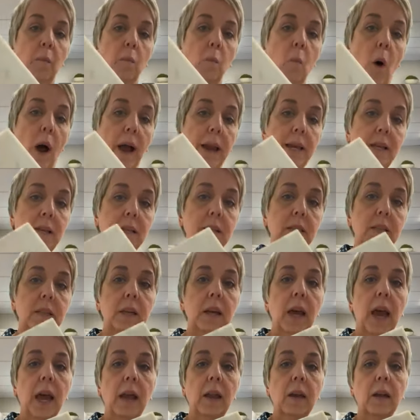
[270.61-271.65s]
white
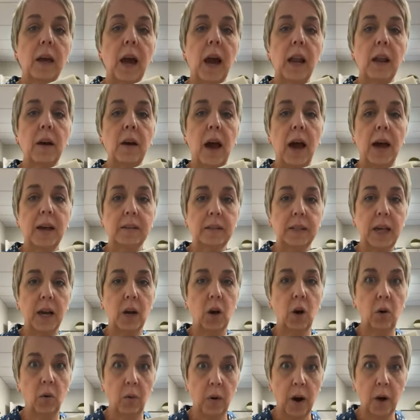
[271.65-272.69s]
and kind of has that
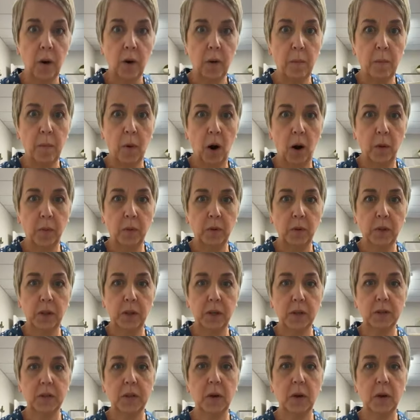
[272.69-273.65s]
Carrara marble look.